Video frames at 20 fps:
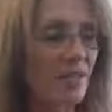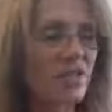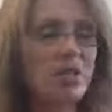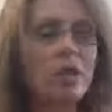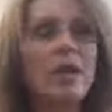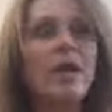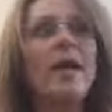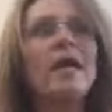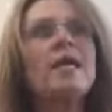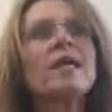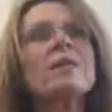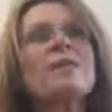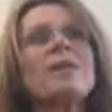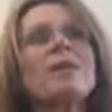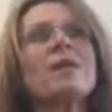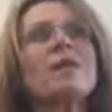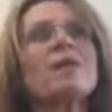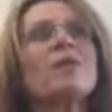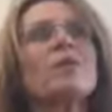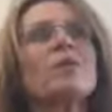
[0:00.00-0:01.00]
So
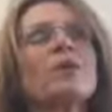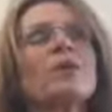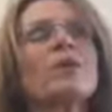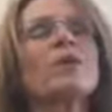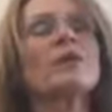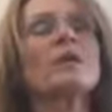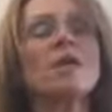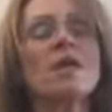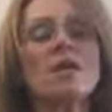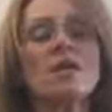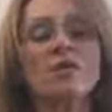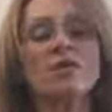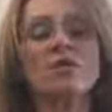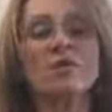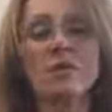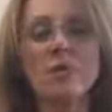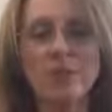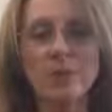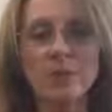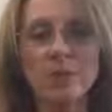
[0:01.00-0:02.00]
anybody with
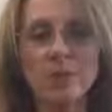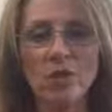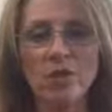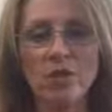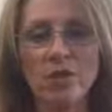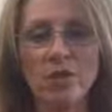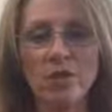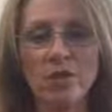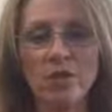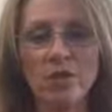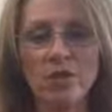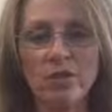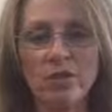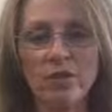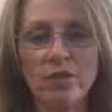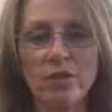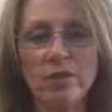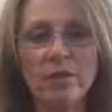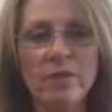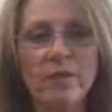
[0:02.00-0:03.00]
respiratory
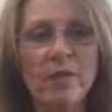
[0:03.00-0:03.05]
issues,